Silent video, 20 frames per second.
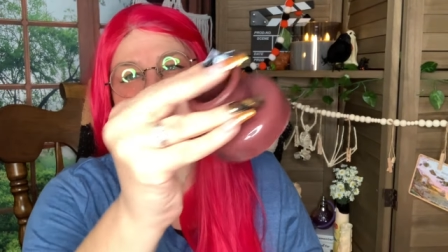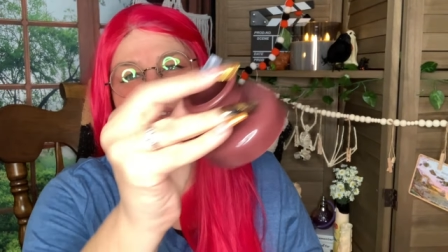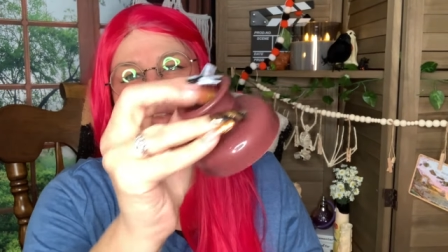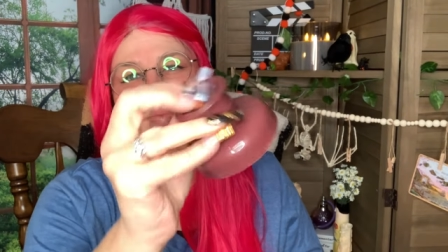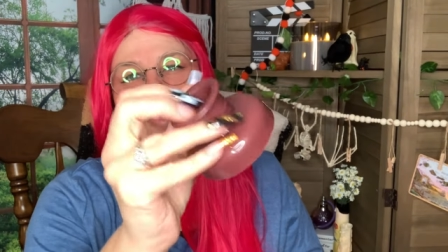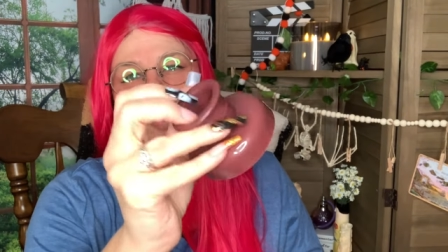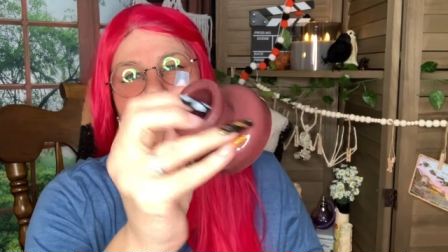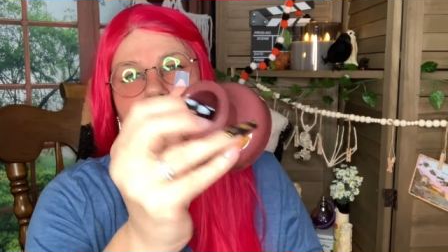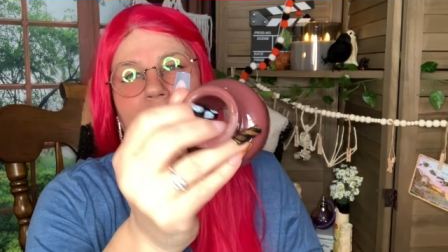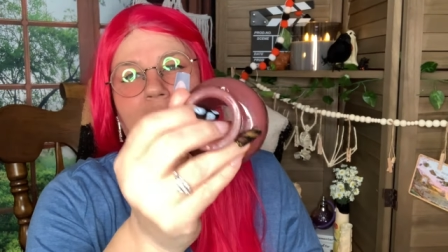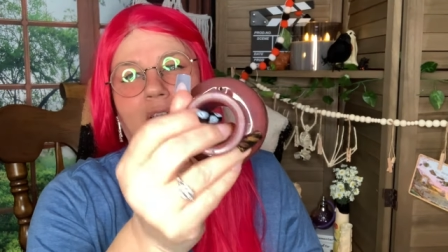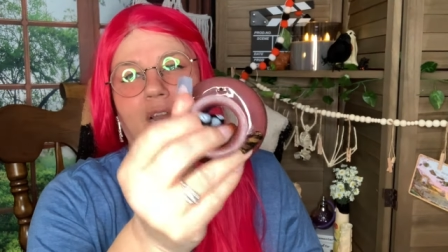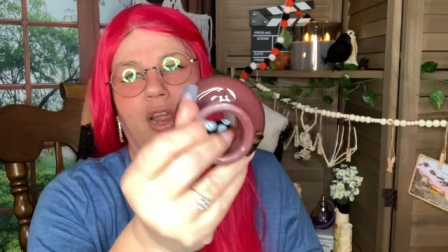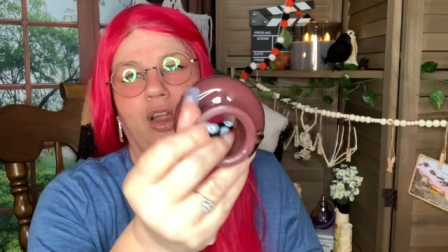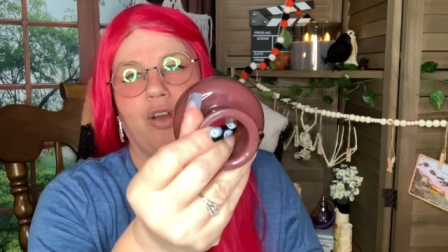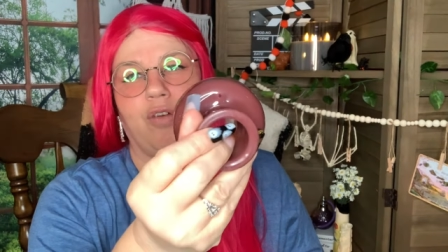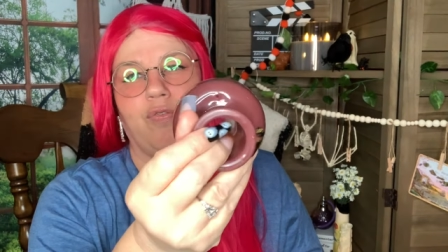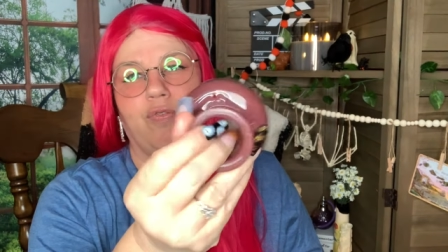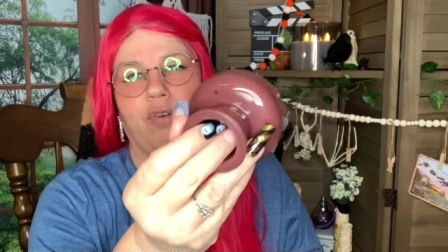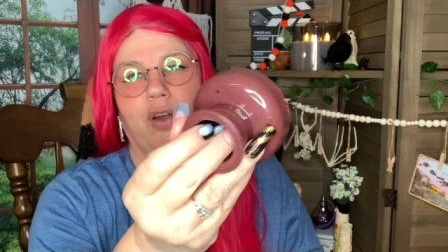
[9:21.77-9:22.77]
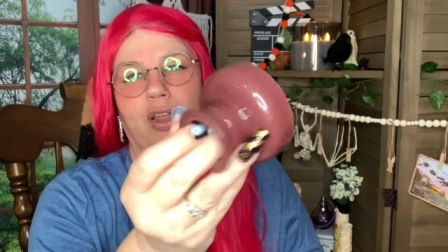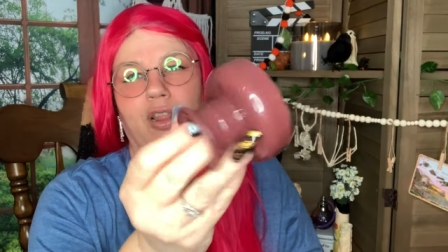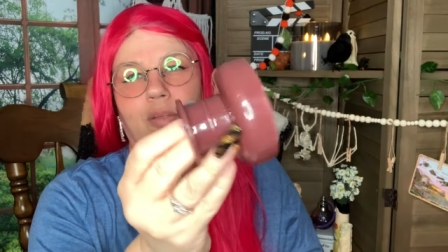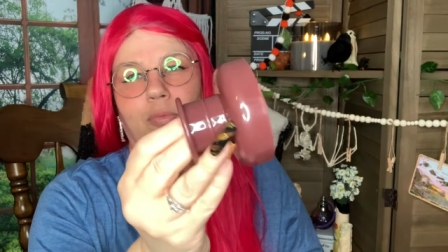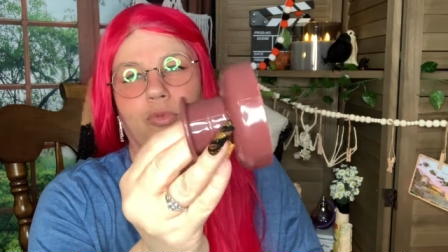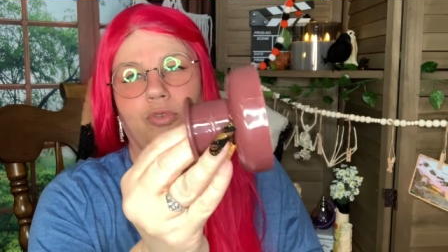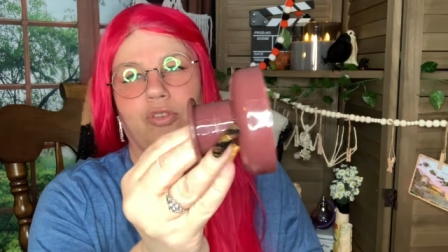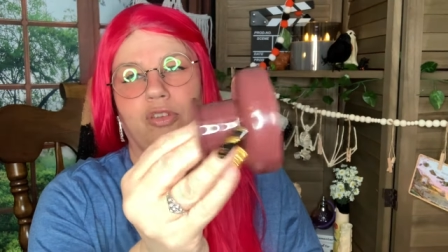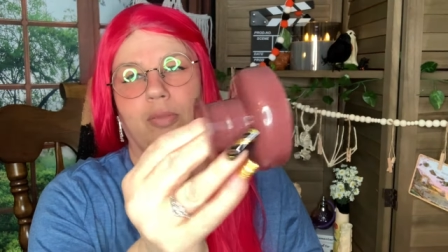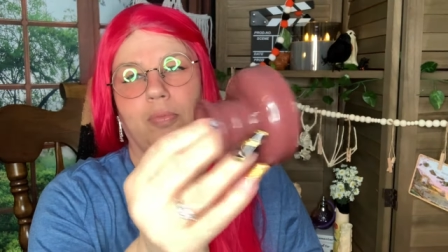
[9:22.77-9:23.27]
And maybe I can air fry
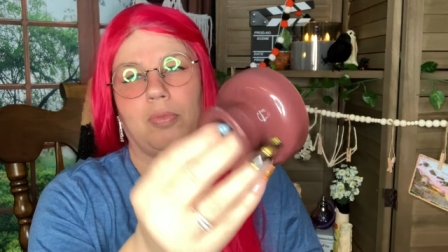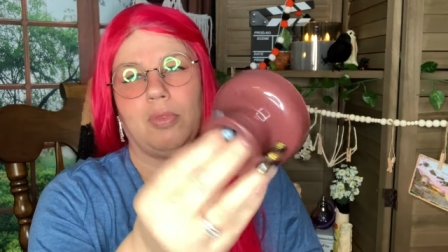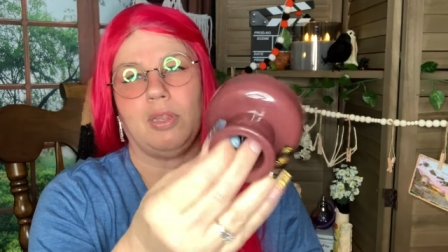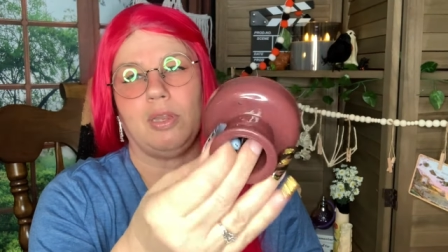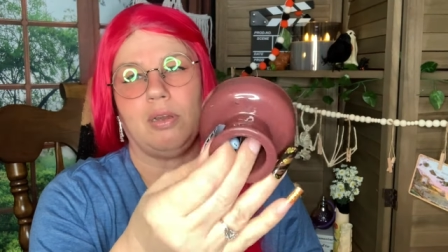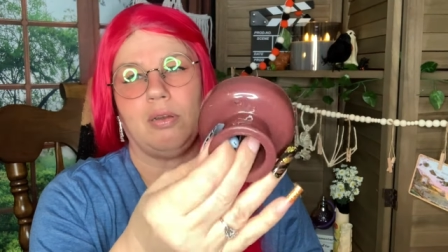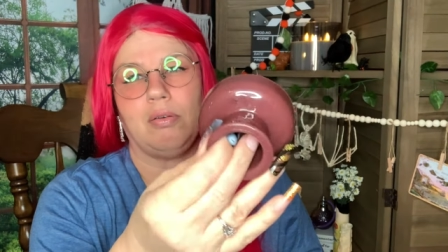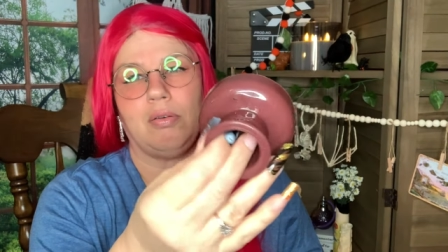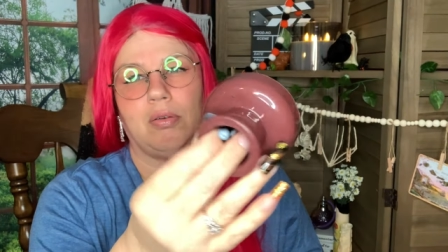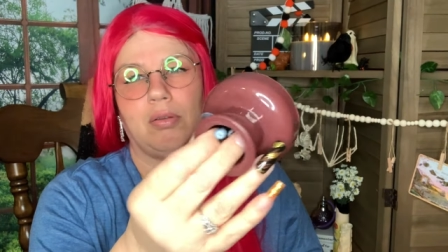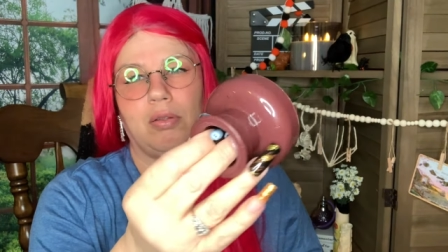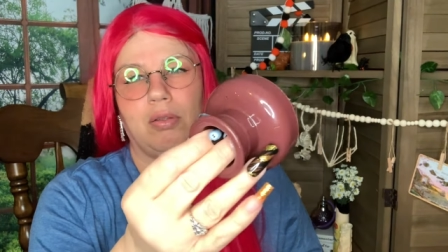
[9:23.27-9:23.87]
them or something.